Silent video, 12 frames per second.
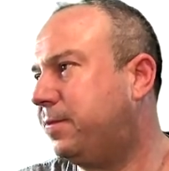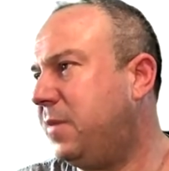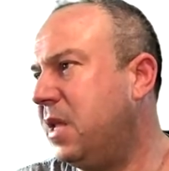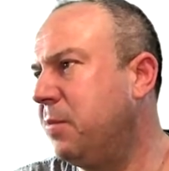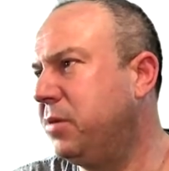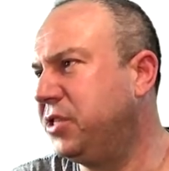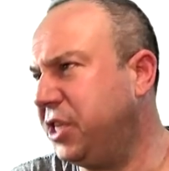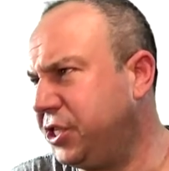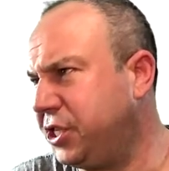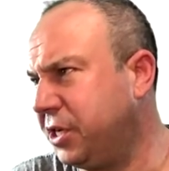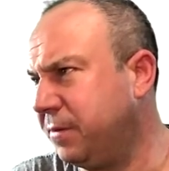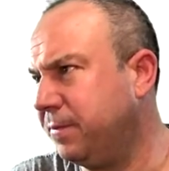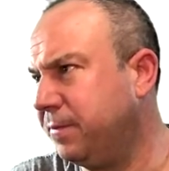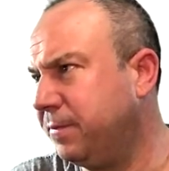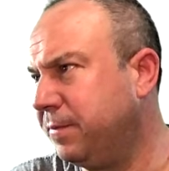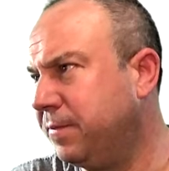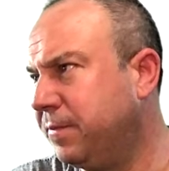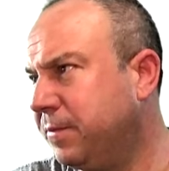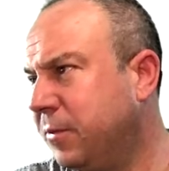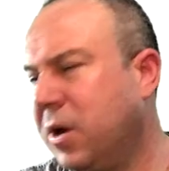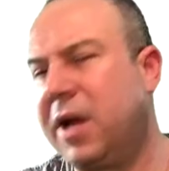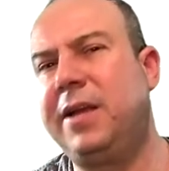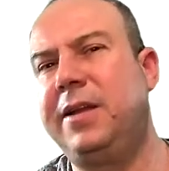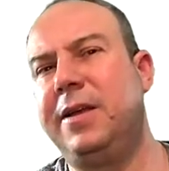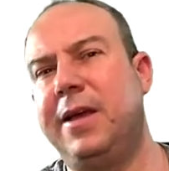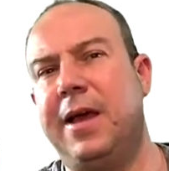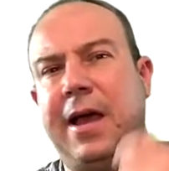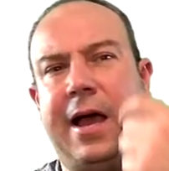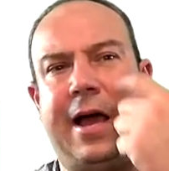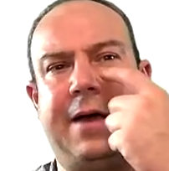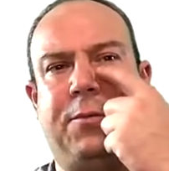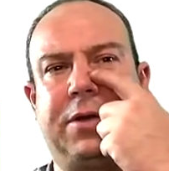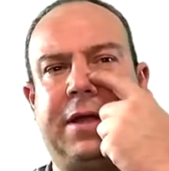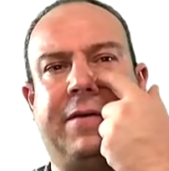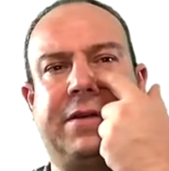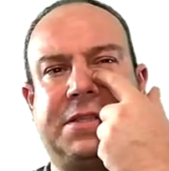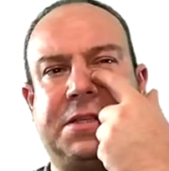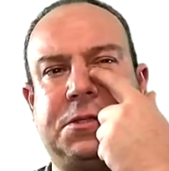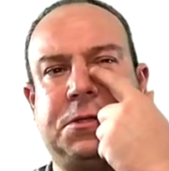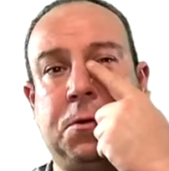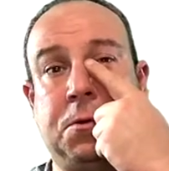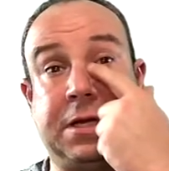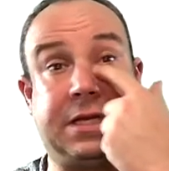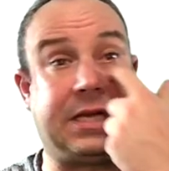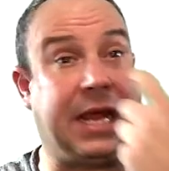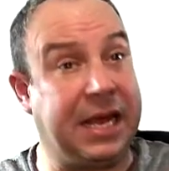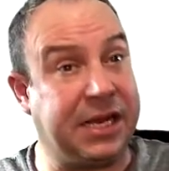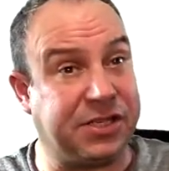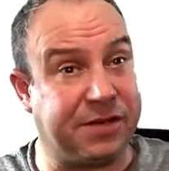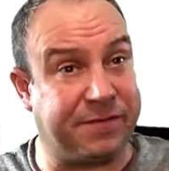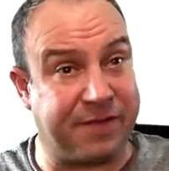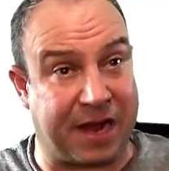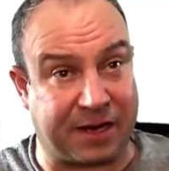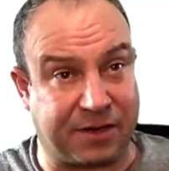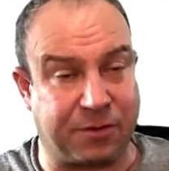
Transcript: position, right? It would give us this unit tangent vector.